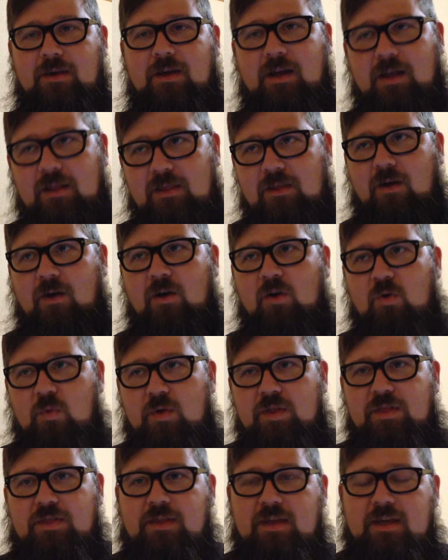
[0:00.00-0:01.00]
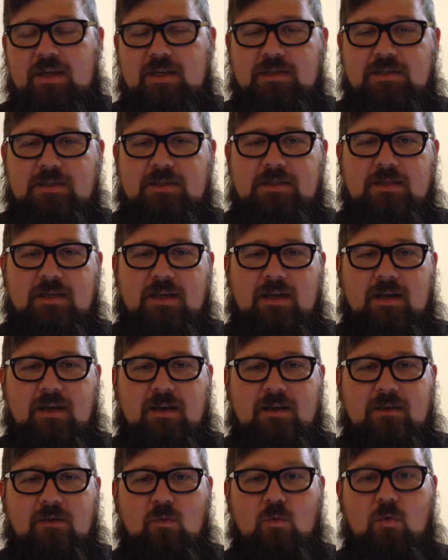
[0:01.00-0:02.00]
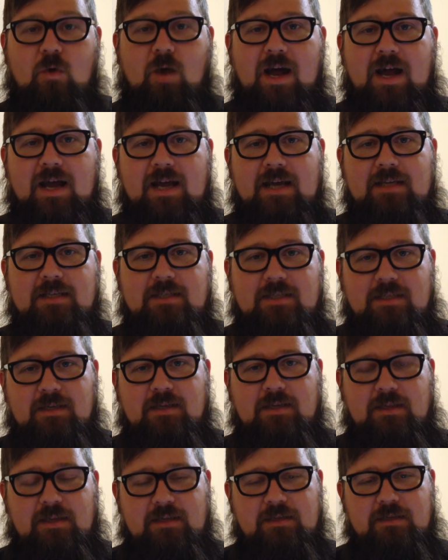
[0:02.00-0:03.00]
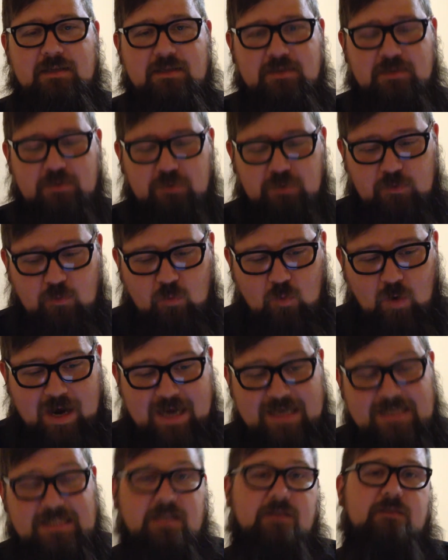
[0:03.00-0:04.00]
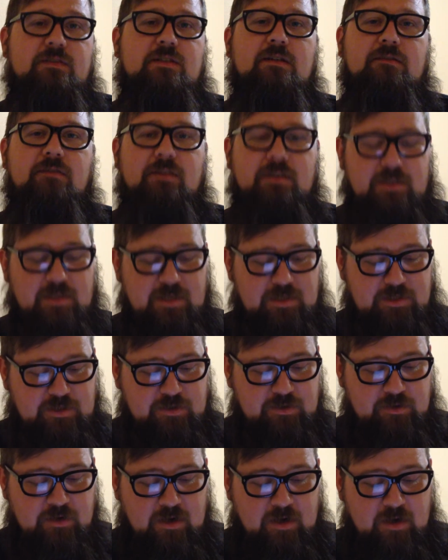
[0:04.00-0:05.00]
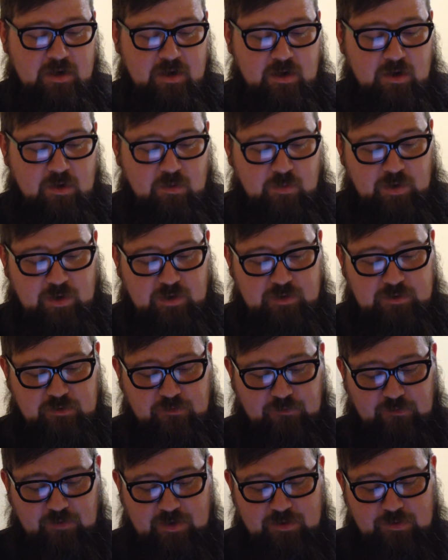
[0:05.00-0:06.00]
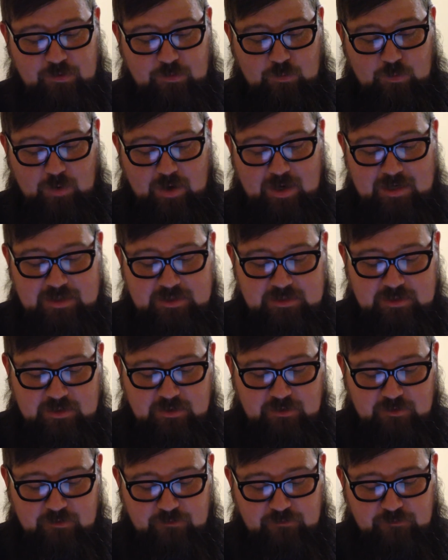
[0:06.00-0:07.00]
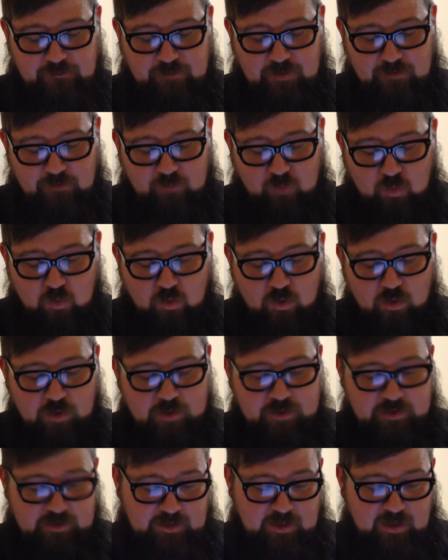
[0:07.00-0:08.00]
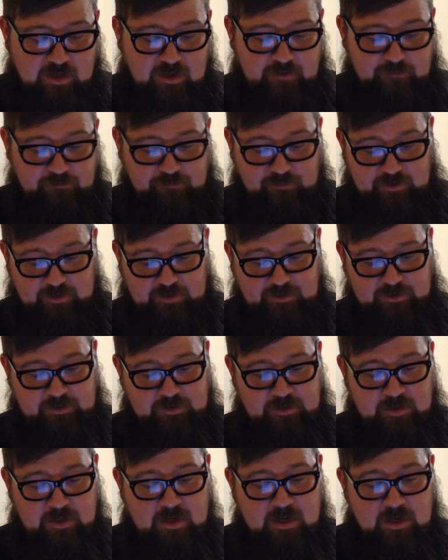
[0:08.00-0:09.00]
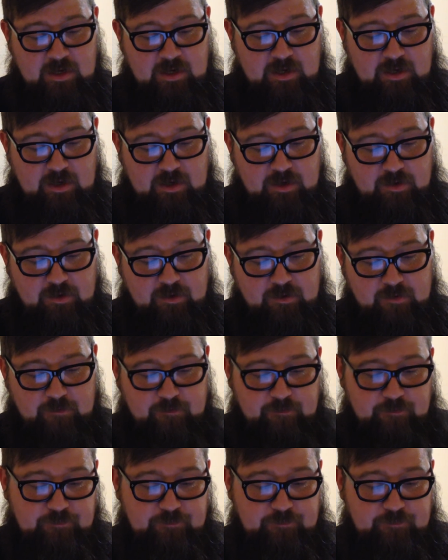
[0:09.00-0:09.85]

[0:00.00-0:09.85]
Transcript: along with these the rising of civilization, we also find the rising of wars and conflicts. A